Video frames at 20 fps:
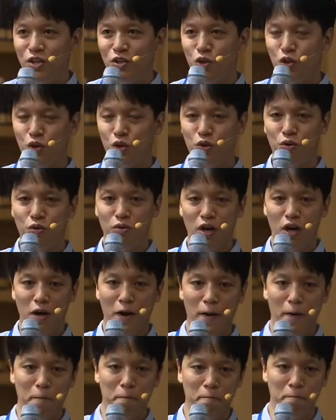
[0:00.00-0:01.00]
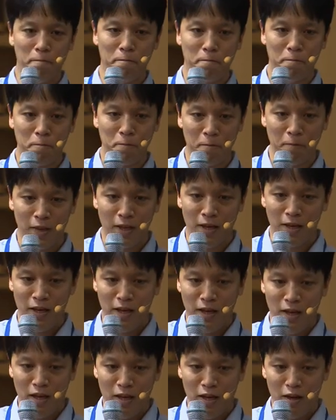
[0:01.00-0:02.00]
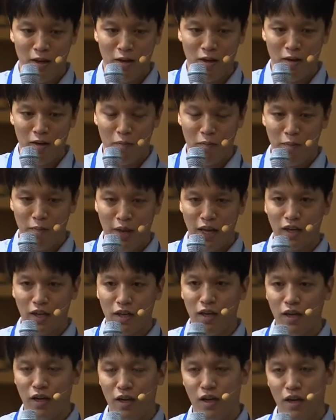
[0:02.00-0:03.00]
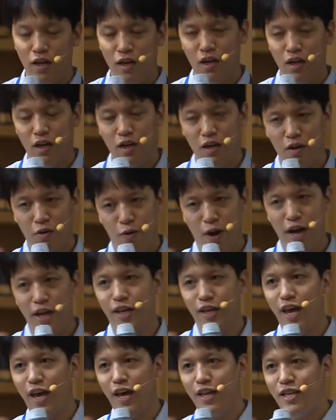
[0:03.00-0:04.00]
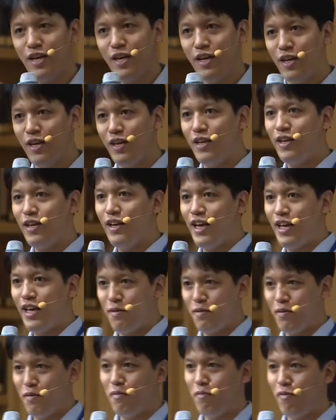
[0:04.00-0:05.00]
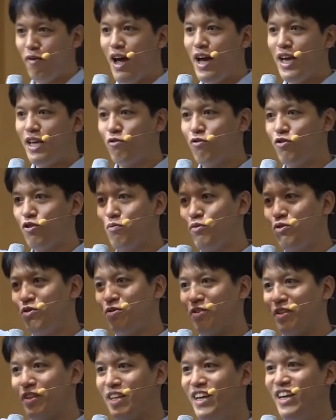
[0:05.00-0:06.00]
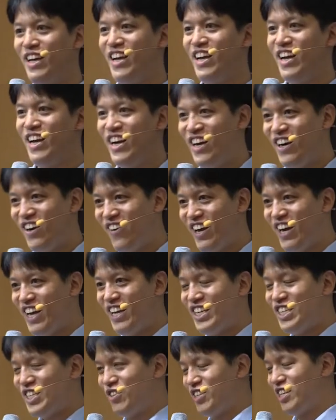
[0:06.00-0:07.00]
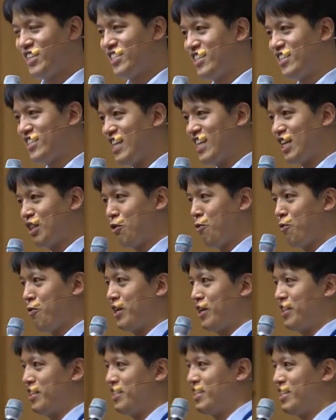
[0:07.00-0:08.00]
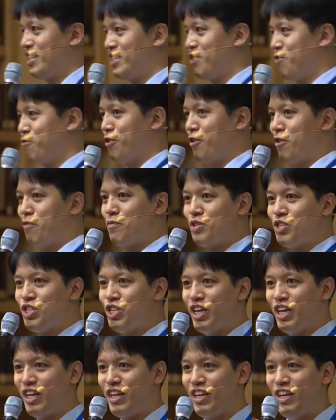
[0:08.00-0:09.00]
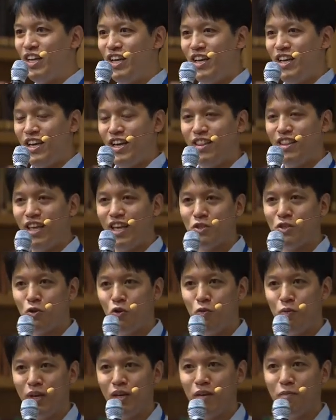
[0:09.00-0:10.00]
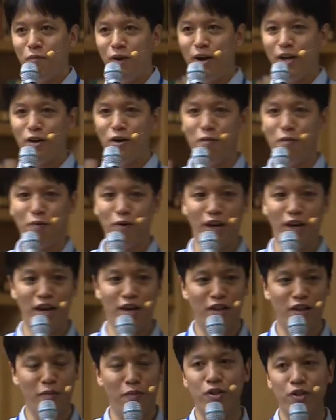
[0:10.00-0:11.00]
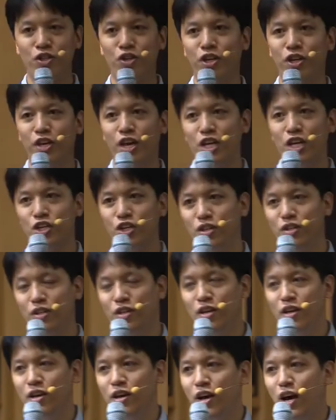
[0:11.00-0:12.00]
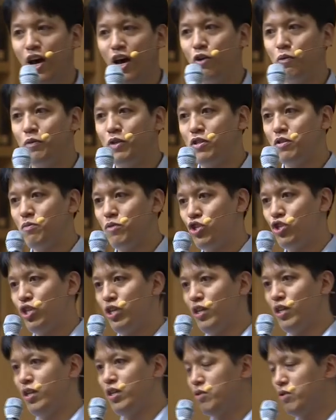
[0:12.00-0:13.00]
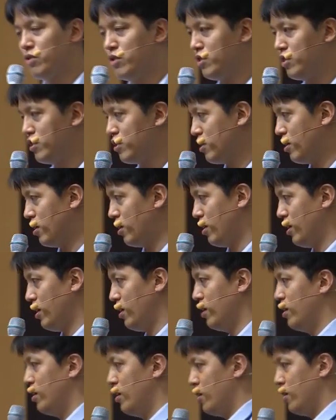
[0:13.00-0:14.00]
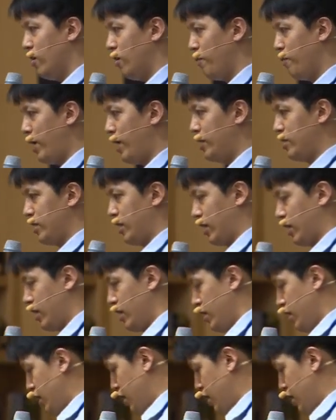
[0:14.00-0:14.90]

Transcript: to make a rocket and fly to the moon, right? So this is not toy, this is the real machine, and they're solving very complicated differential equation out of this machine. So this is amazing.